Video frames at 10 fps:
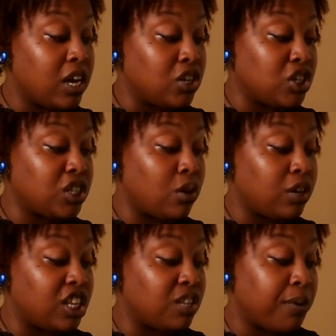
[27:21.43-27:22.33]
just know
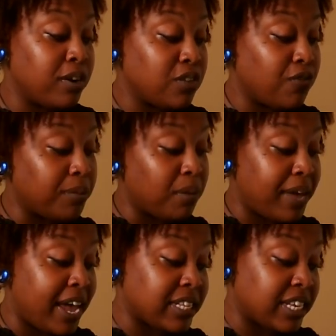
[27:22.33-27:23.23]
that this person from your
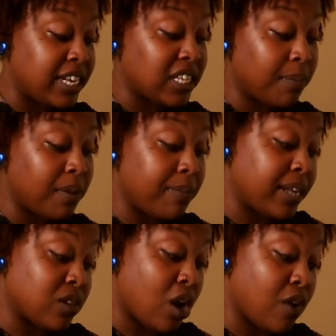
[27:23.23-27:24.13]
past is coming back
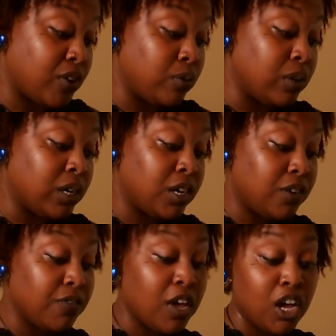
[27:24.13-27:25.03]
to offer you love,
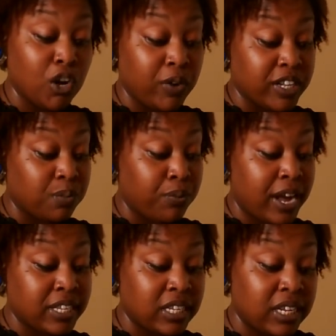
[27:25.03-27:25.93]

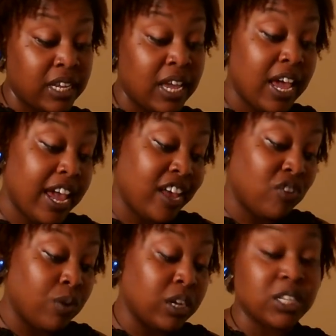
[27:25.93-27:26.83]
reciprocity, as
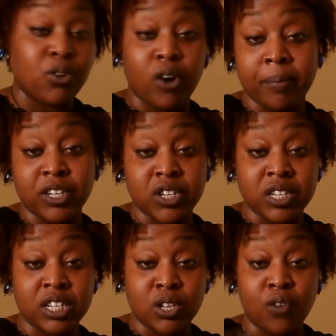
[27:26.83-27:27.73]
well as karmic
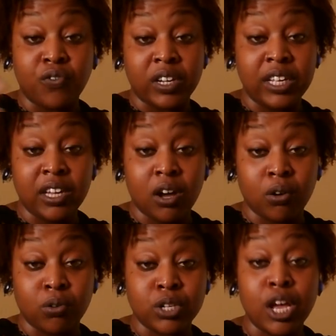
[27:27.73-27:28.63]
justice. So for
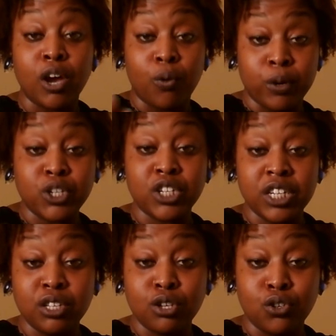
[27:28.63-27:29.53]
Leos, what you
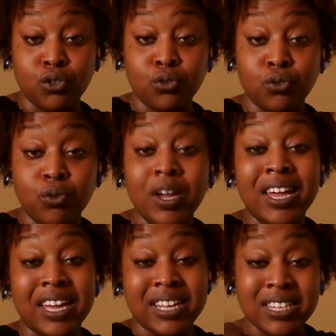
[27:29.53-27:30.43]
need to do
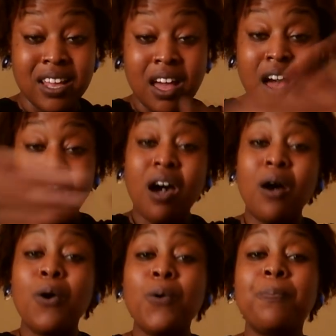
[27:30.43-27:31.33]
is
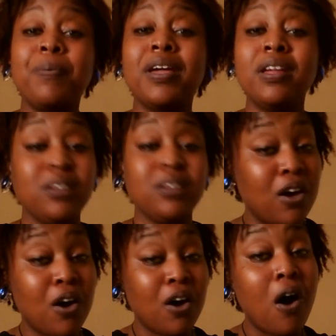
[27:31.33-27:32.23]
open
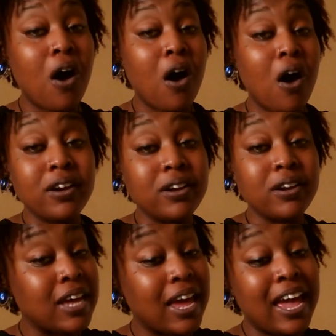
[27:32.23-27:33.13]
your heart
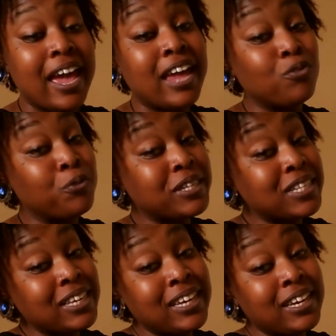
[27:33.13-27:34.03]
and
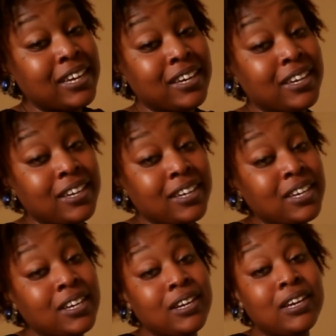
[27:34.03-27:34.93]

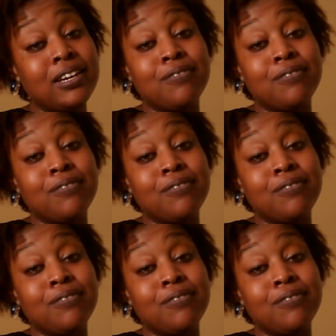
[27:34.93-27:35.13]
receive.